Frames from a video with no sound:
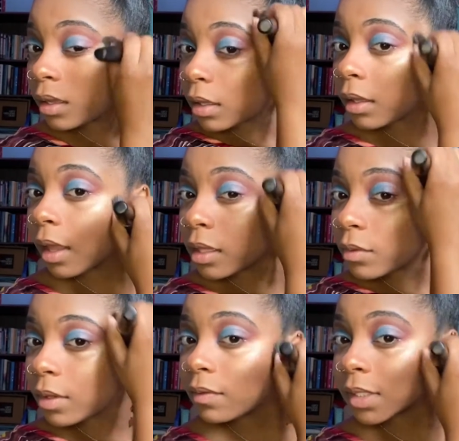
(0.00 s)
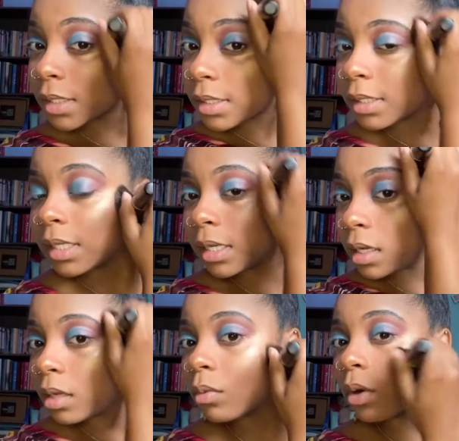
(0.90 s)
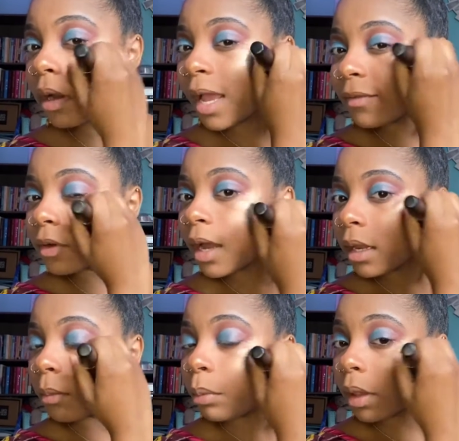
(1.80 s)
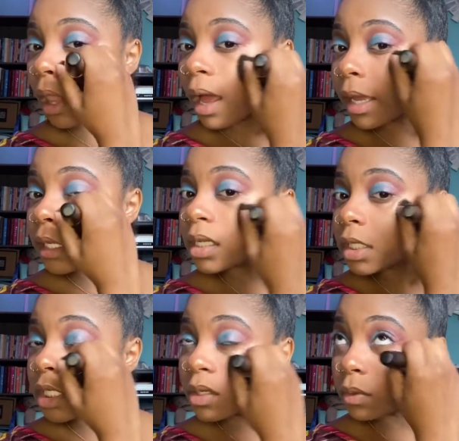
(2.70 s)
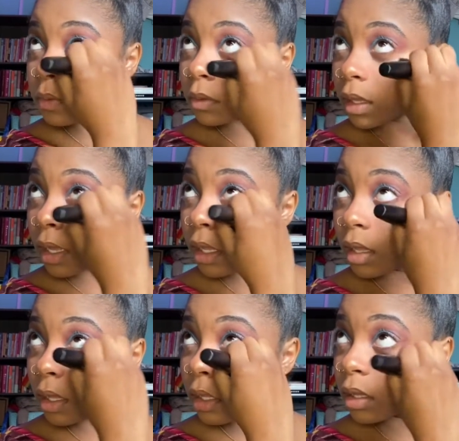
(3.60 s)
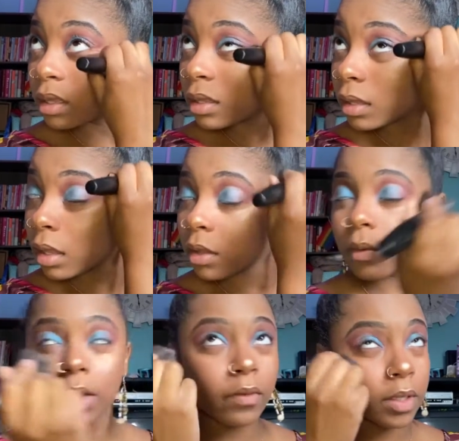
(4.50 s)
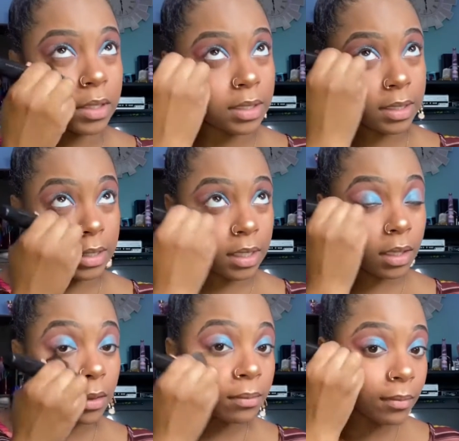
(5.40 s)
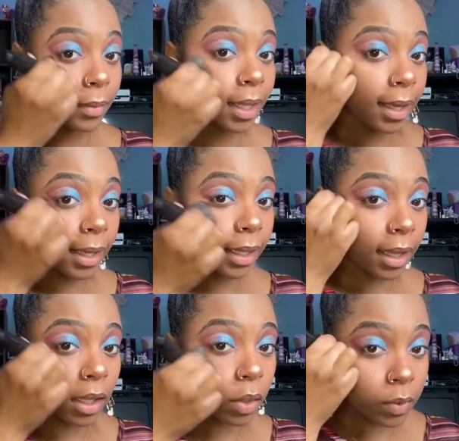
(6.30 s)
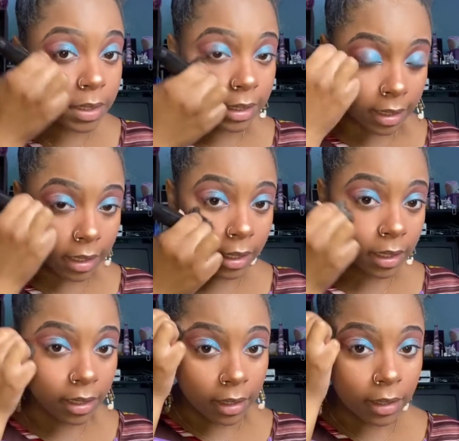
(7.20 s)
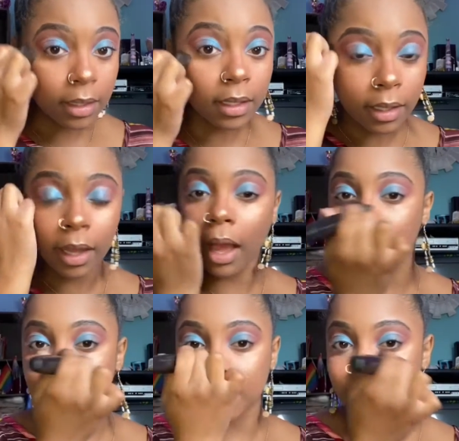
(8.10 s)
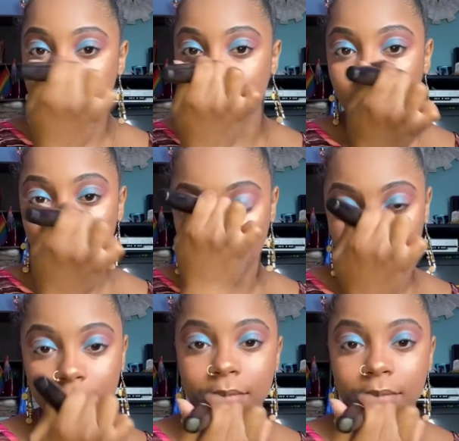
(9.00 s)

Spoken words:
Can you even see anymore after I done blinded you? Like, can you even see? Can you see? I'm so sorry